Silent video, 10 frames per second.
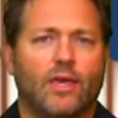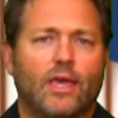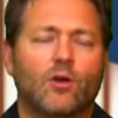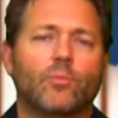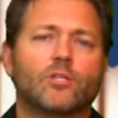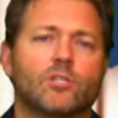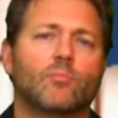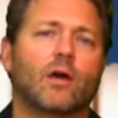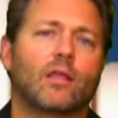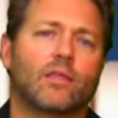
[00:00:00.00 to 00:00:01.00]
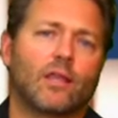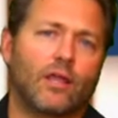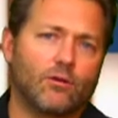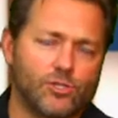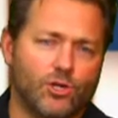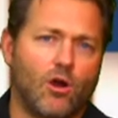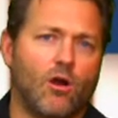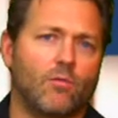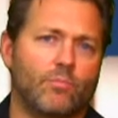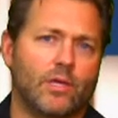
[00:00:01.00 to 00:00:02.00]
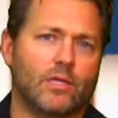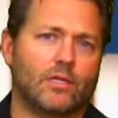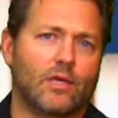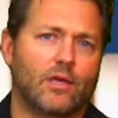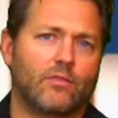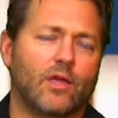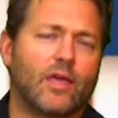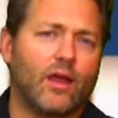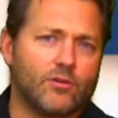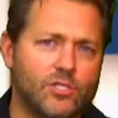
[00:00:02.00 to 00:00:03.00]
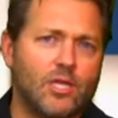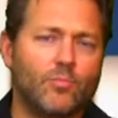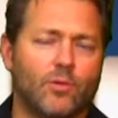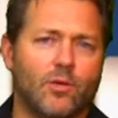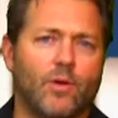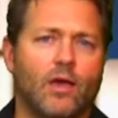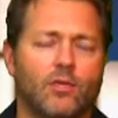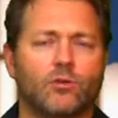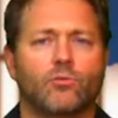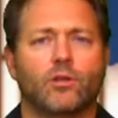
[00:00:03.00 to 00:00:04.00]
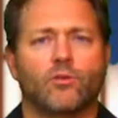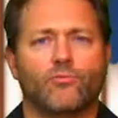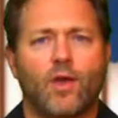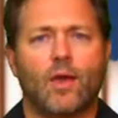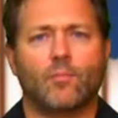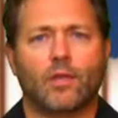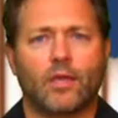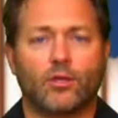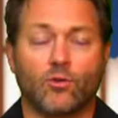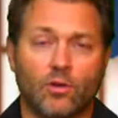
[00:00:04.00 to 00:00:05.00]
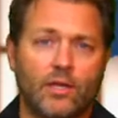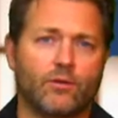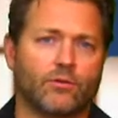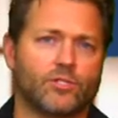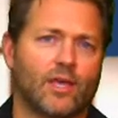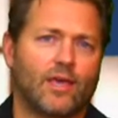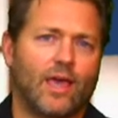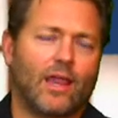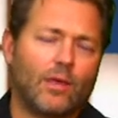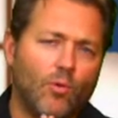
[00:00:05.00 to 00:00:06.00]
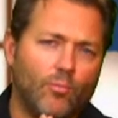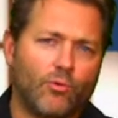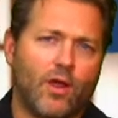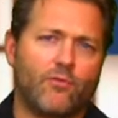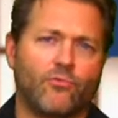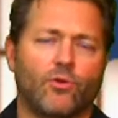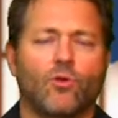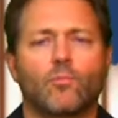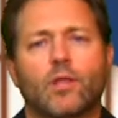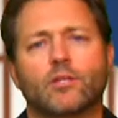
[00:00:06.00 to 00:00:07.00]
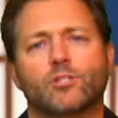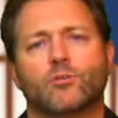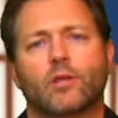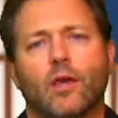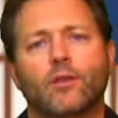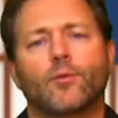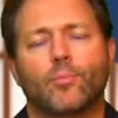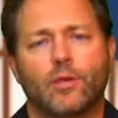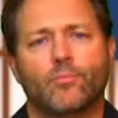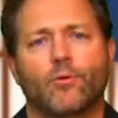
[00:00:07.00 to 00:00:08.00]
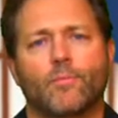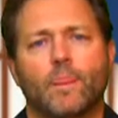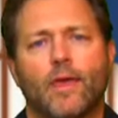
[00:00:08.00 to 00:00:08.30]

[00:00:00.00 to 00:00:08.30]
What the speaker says: He'll be somebody that hears your heartbeat, that cares deeply about you and your family and your leaders, and he will pray for your ministry and your people.